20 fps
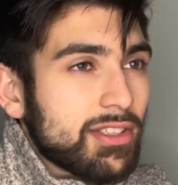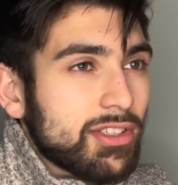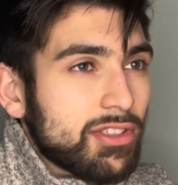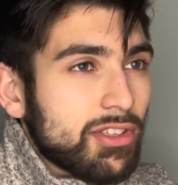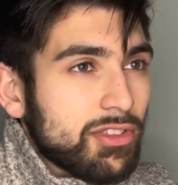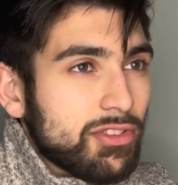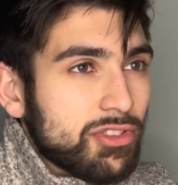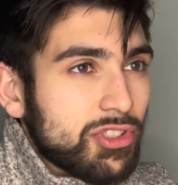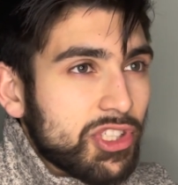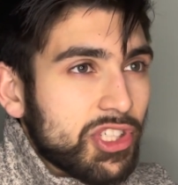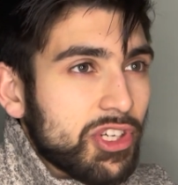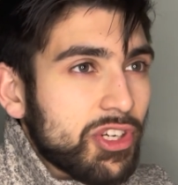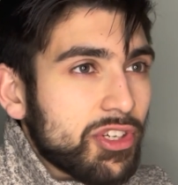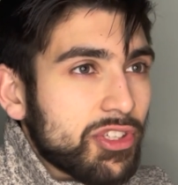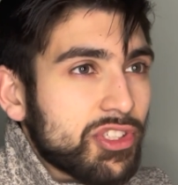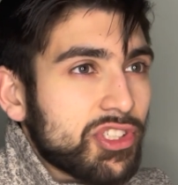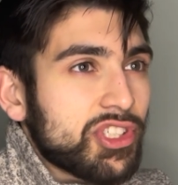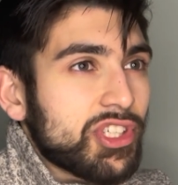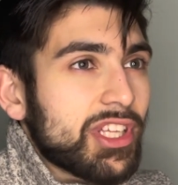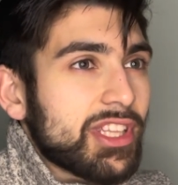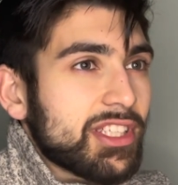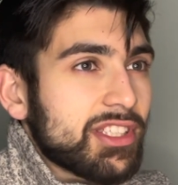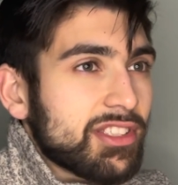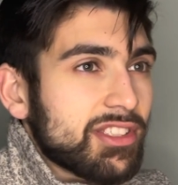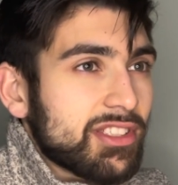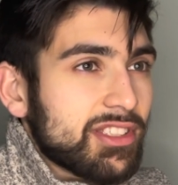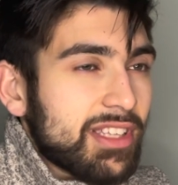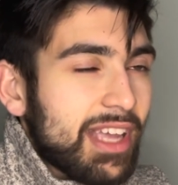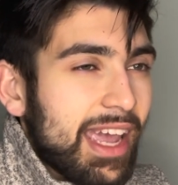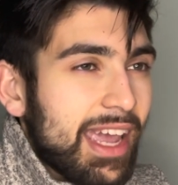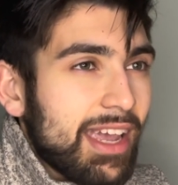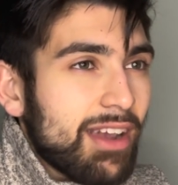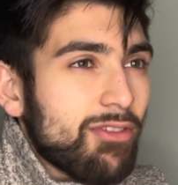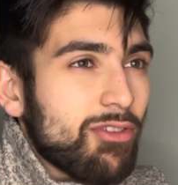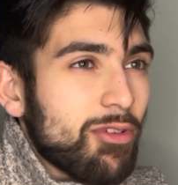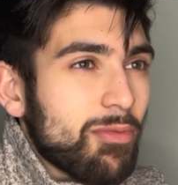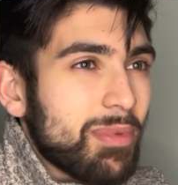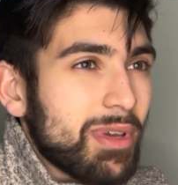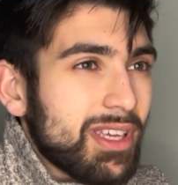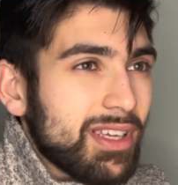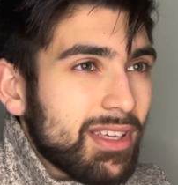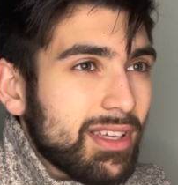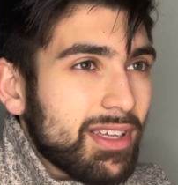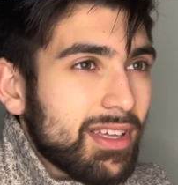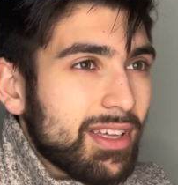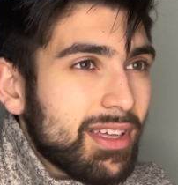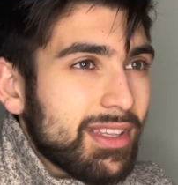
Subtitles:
The church and the state will be